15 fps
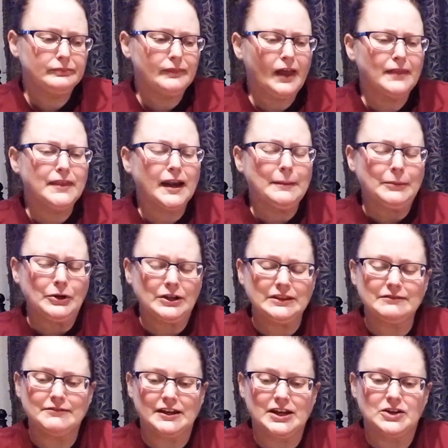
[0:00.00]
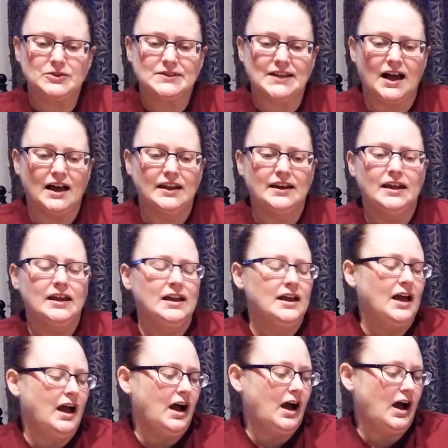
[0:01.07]
that I'm putting the videos
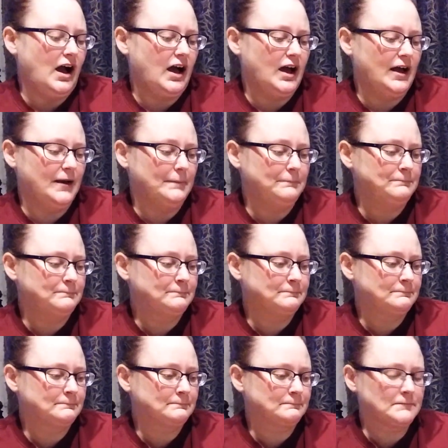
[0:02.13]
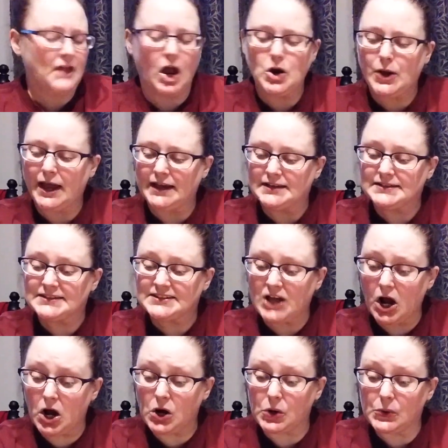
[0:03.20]
on. Okay,
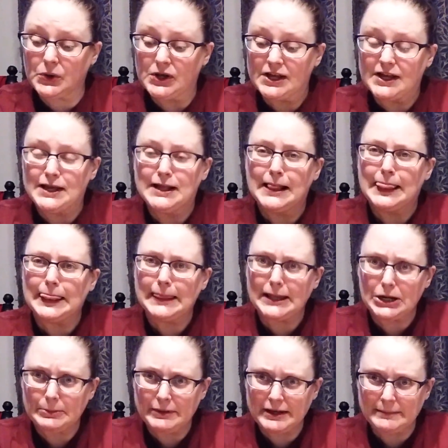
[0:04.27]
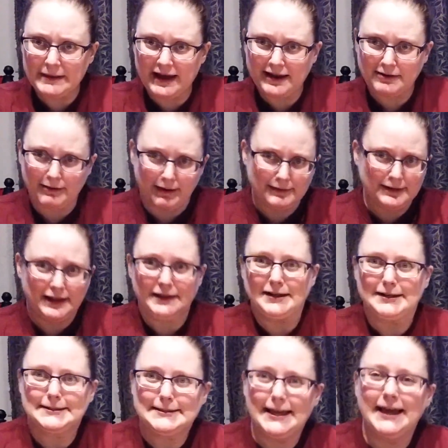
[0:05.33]
so a little bit of background now that
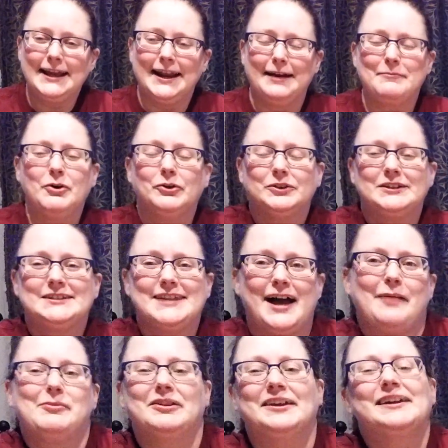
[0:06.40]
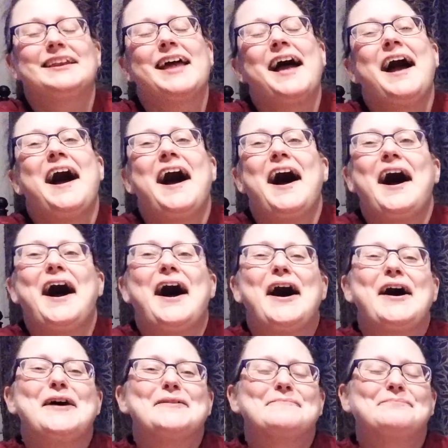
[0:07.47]
I said I'm only dabbling.
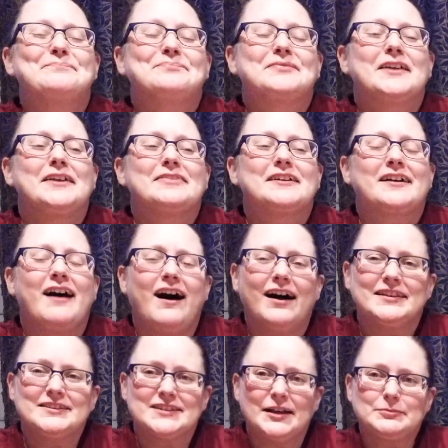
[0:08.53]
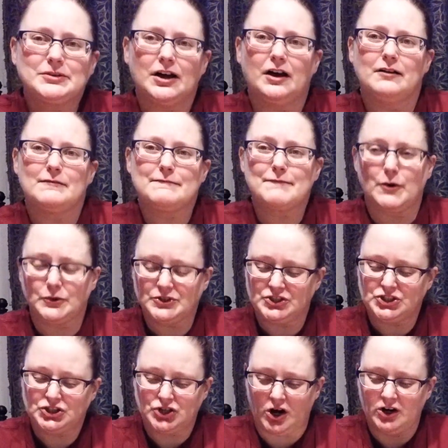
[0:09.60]
The concept of Frozen
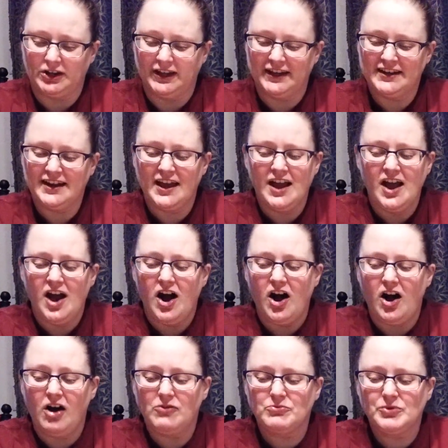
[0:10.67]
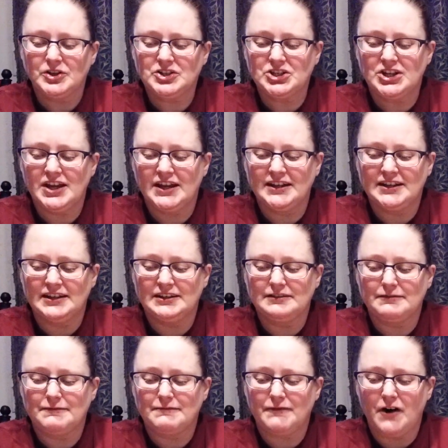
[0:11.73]
Charlotte originated
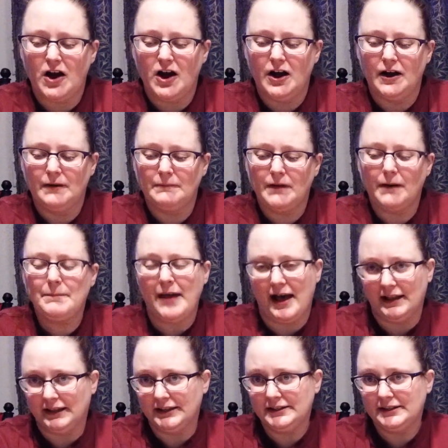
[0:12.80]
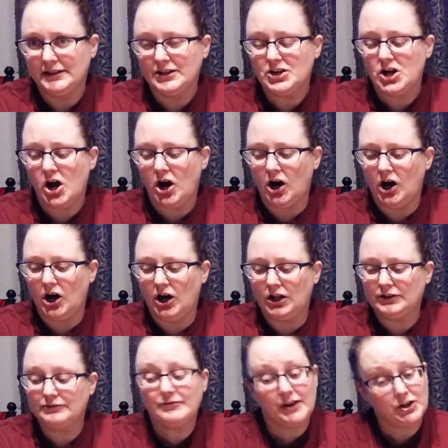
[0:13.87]
from a ballad
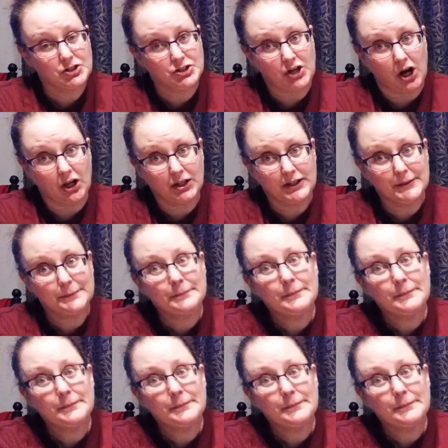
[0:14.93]
called Fair Charlotte,